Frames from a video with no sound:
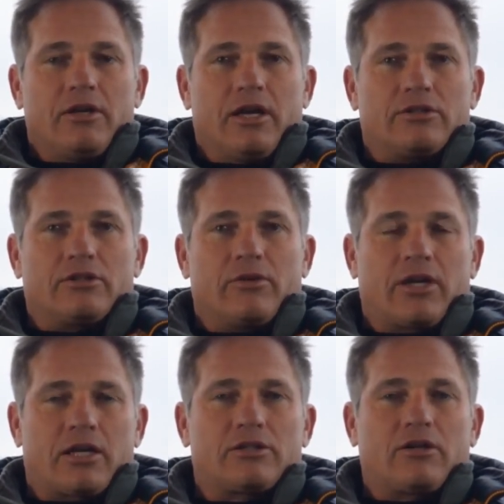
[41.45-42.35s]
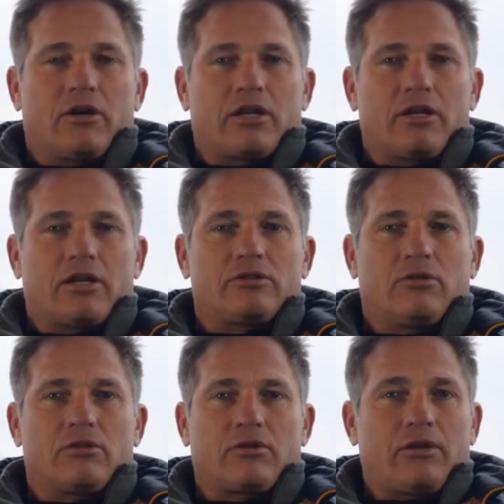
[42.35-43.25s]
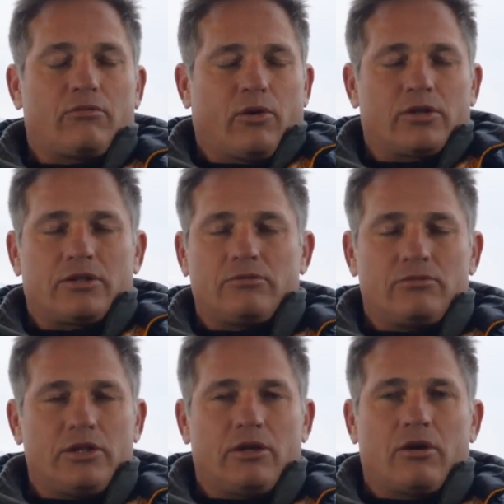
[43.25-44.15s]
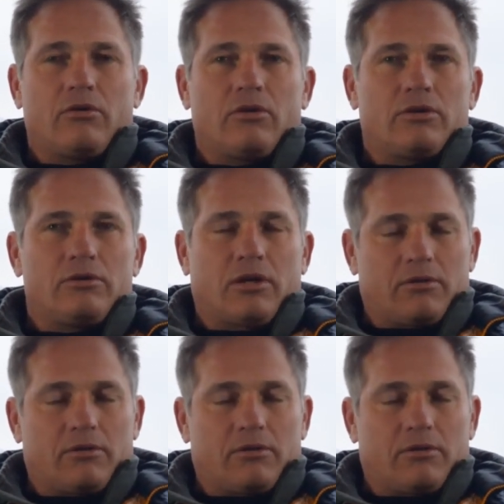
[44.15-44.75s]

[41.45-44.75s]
And so we got to talking, and I told her I wasn't, you know,